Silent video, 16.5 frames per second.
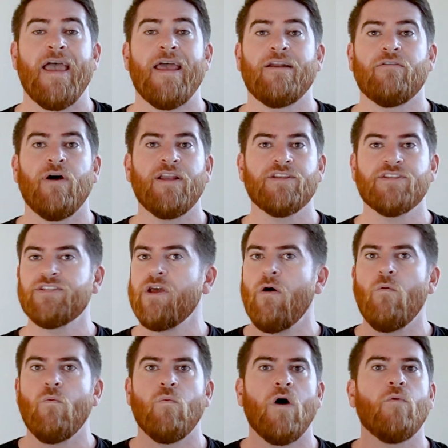and let us know
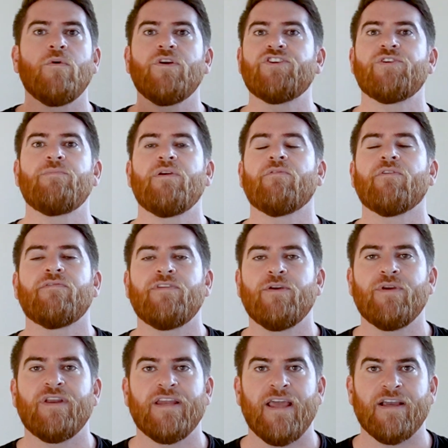what we should be
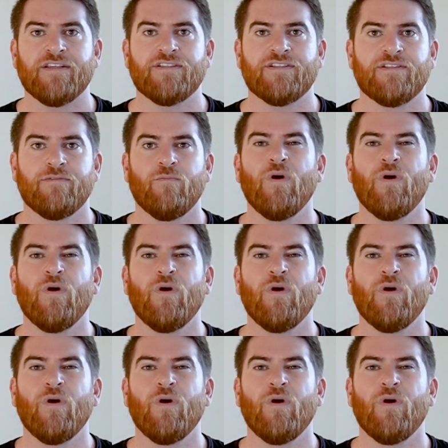reviewing next.